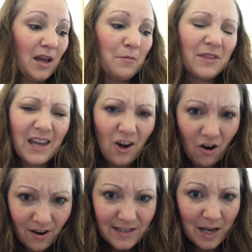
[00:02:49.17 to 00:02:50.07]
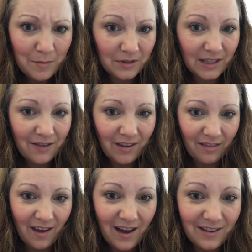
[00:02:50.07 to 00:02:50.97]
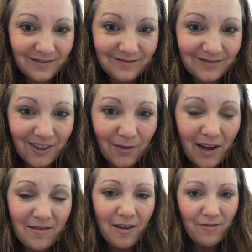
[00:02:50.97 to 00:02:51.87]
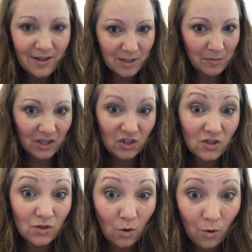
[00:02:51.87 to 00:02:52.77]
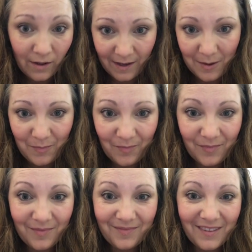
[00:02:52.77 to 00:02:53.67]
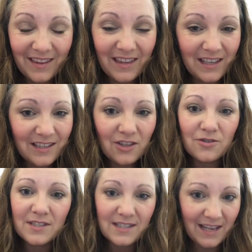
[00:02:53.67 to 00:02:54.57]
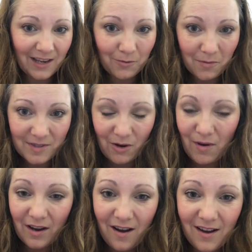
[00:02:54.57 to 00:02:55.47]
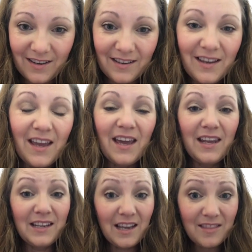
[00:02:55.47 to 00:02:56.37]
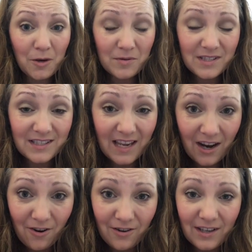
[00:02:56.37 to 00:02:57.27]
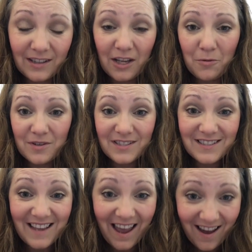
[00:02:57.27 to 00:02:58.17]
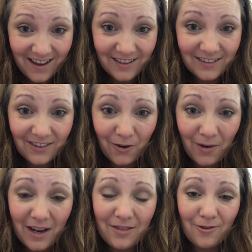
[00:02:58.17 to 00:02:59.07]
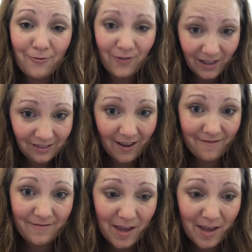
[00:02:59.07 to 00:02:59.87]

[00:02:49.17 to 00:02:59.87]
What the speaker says: But they had a hard time believing that, all right? They thought somebody stole him. They didn't understand what was going on. And again, they were scared and they were sad, all right? Their friend left